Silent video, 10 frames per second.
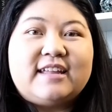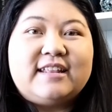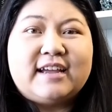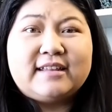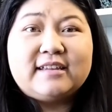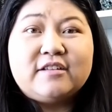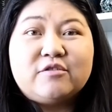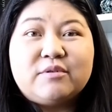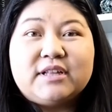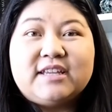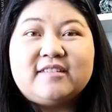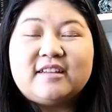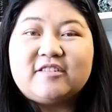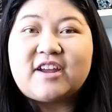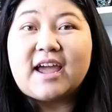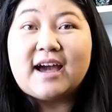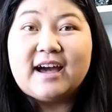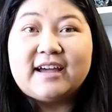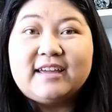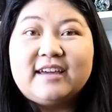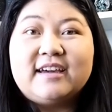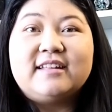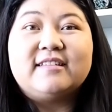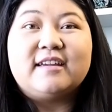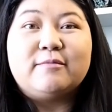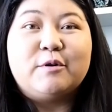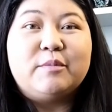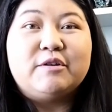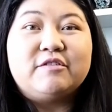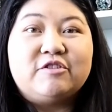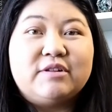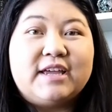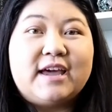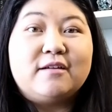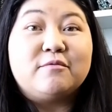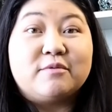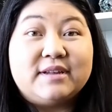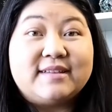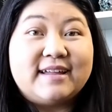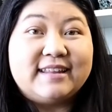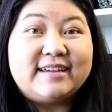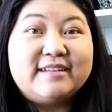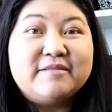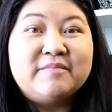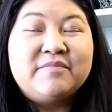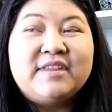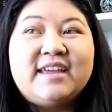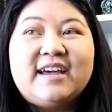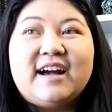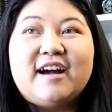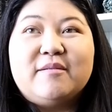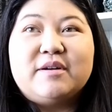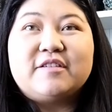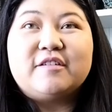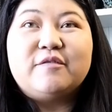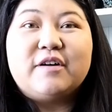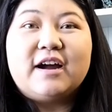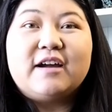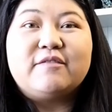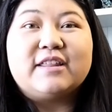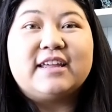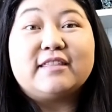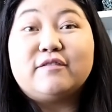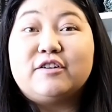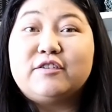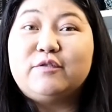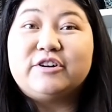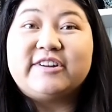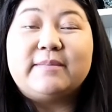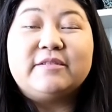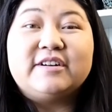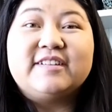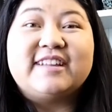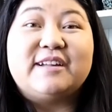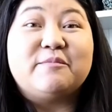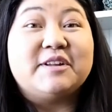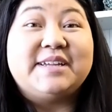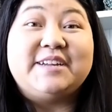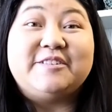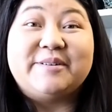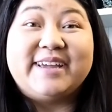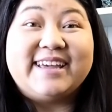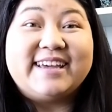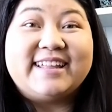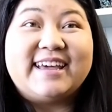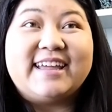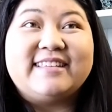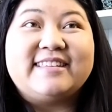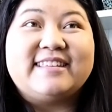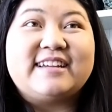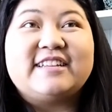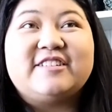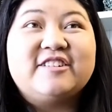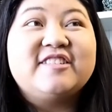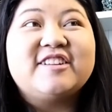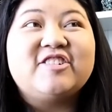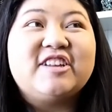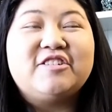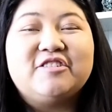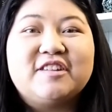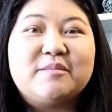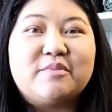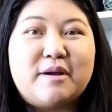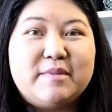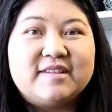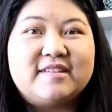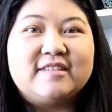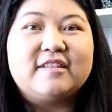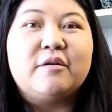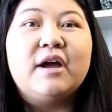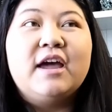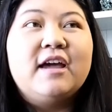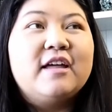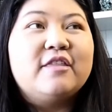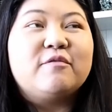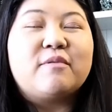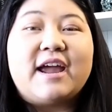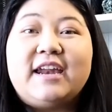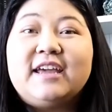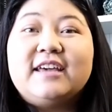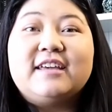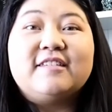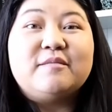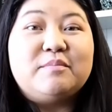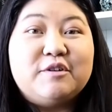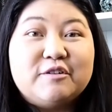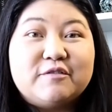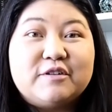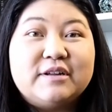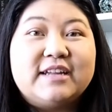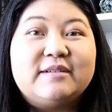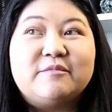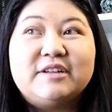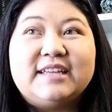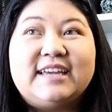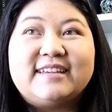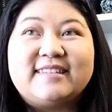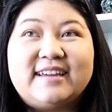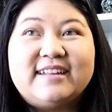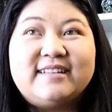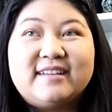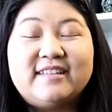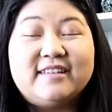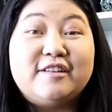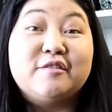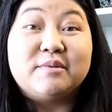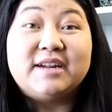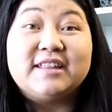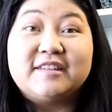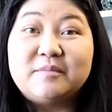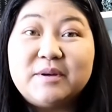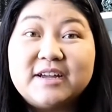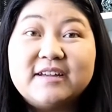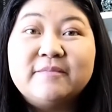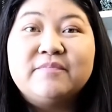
in 1920s Shanghai, and it's a Romeo and Juliet retelling. So far I've read like the first four chapters and I'm really enjoying it, and it's just such an interesting premise, and so the writing is beautiful and I'm really excited to continue reading this book.